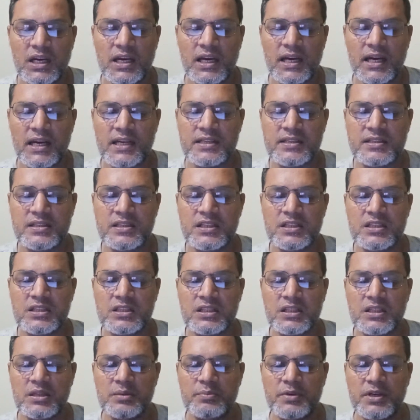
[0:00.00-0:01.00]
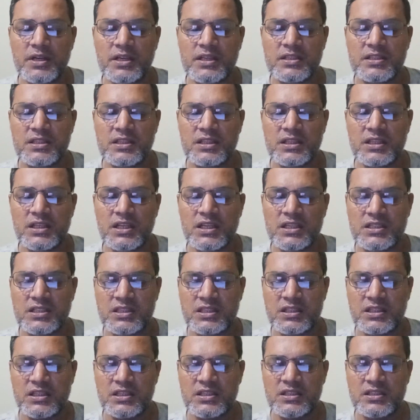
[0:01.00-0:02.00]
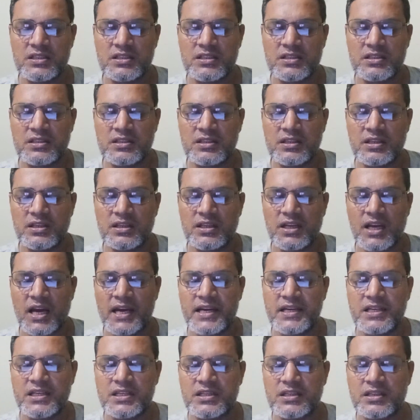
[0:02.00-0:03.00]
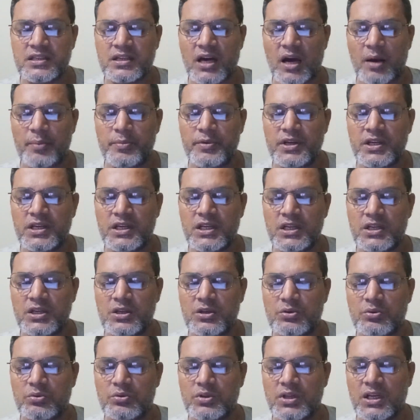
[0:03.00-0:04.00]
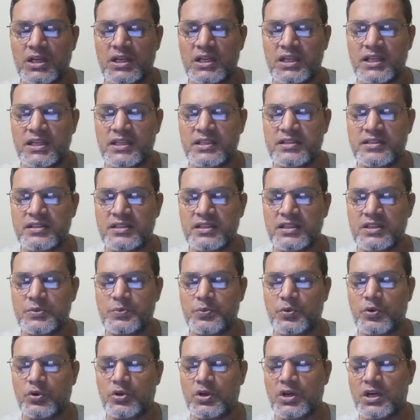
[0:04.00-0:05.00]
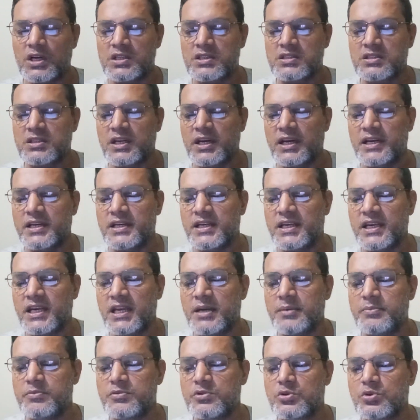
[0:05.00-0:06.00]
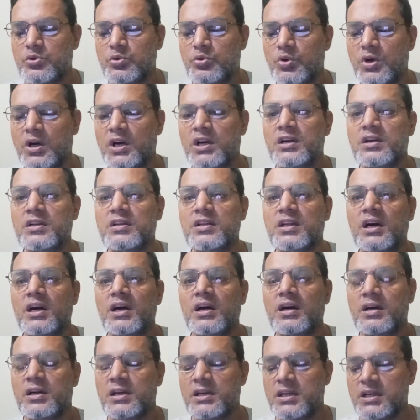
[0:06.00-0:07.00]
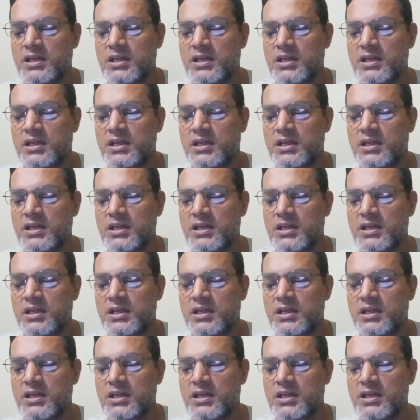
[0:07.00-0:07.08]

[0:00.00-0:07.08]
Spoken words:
As this image illustrates, light coming into the lens is focused and aimed toward the